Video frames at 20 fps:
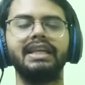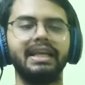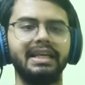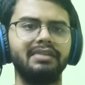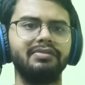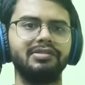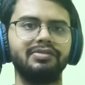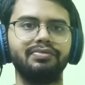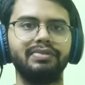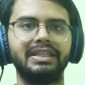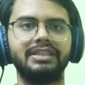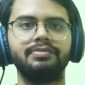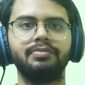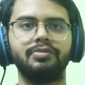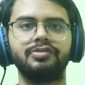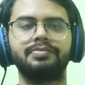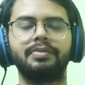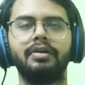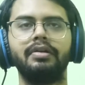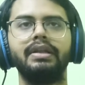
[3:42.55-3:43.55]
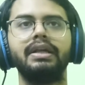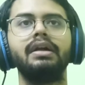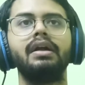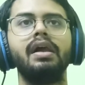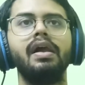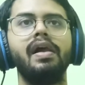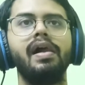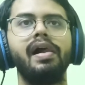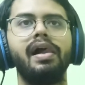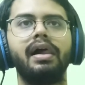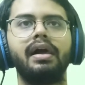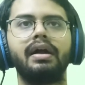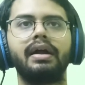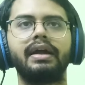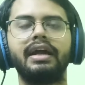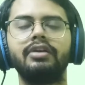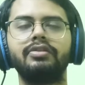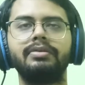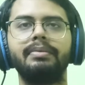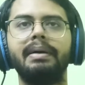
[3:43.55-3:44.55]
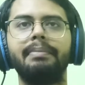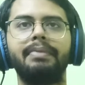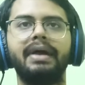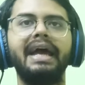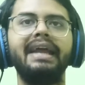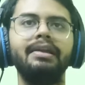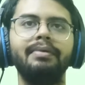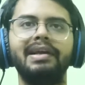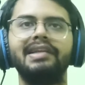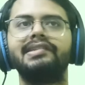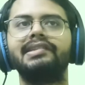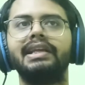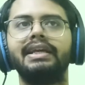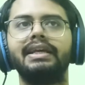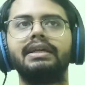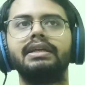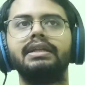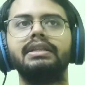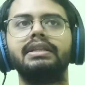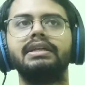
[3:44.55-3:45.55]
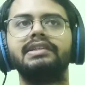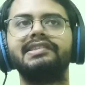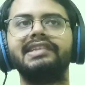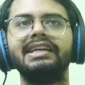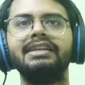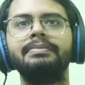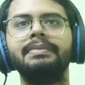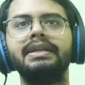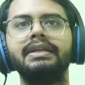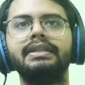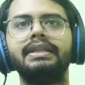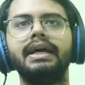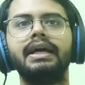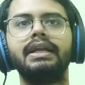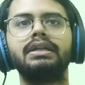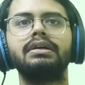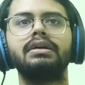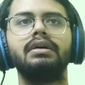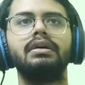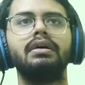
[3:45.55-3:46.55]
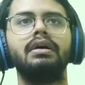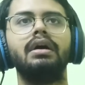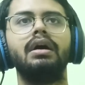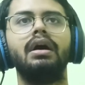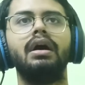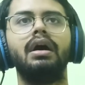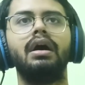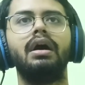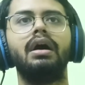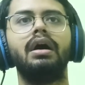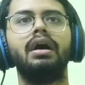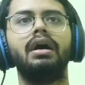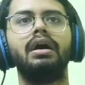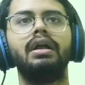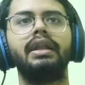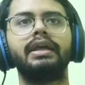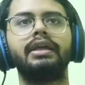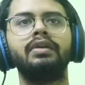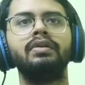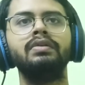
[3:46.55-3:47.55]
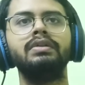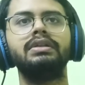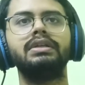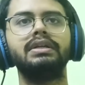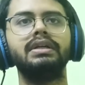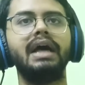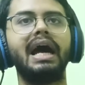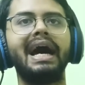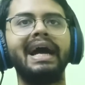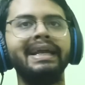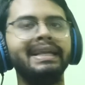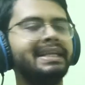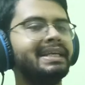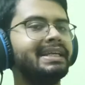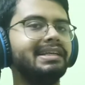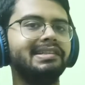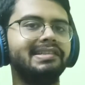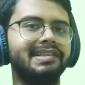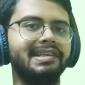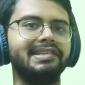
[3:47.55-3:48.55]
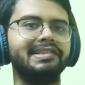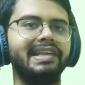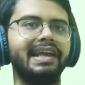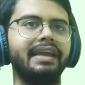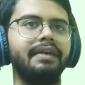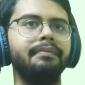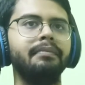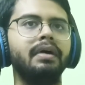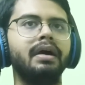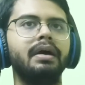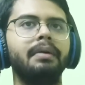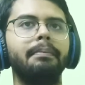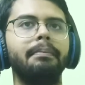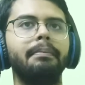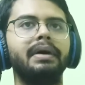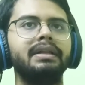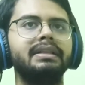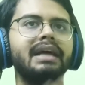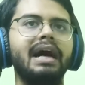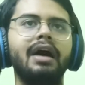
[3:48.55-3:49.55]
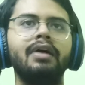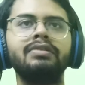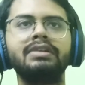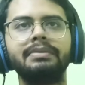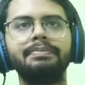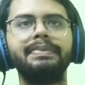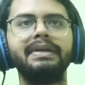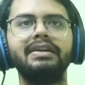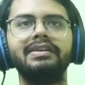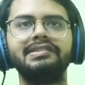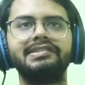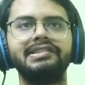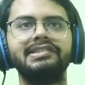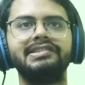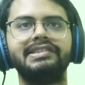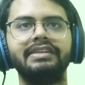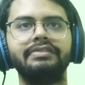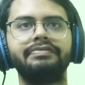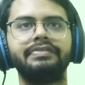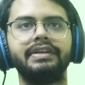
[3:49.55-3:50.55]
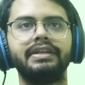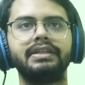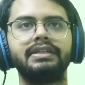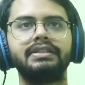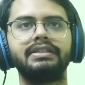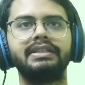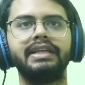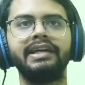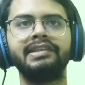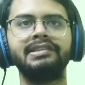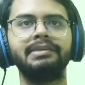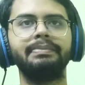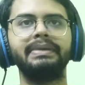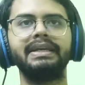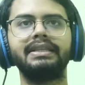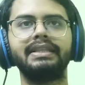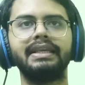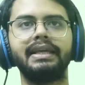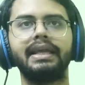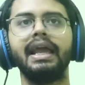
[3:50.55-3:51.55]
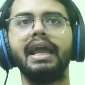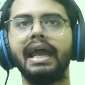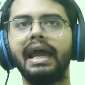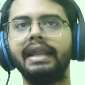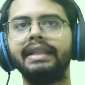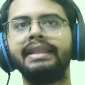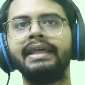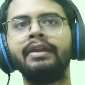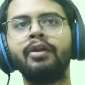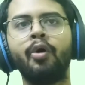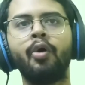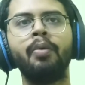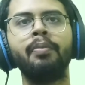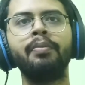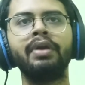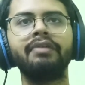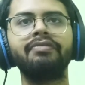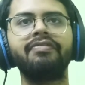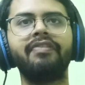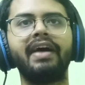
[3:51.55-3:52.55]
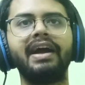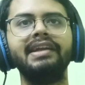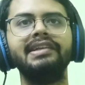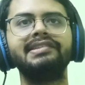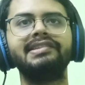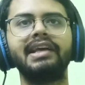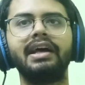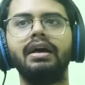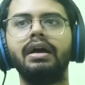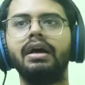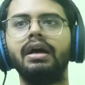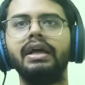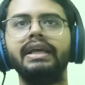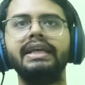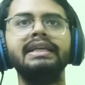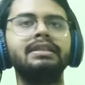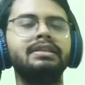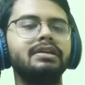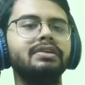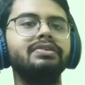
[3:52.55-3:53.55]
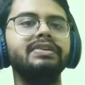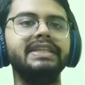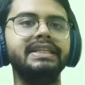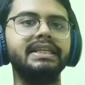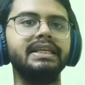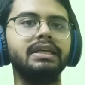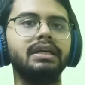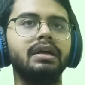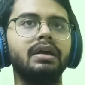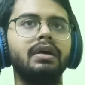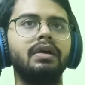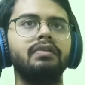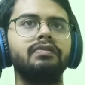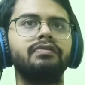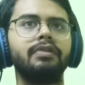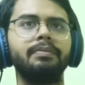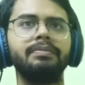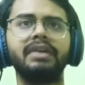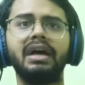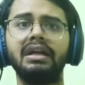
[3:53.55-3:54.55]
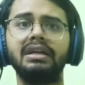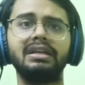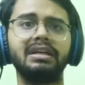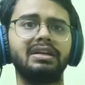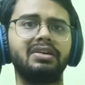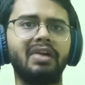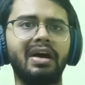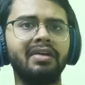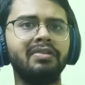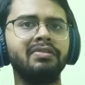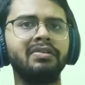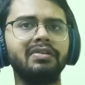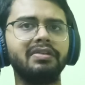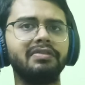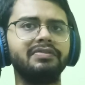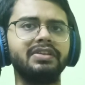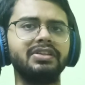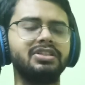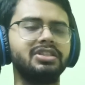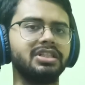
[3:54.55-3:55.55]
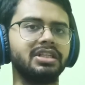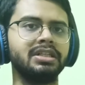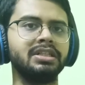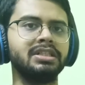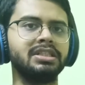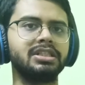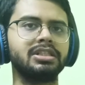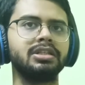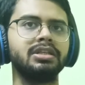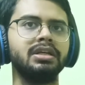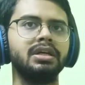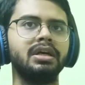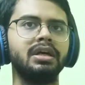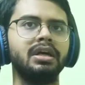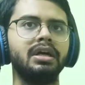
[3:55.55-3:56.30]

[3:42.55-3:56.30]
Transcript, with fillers: Yeah, it was Witch most probably. I can't remember. Anyways, the statement that the ID is the same, but the outer appearance is different. That's a big thing. And then Homura finds ether reading from the underground of the church.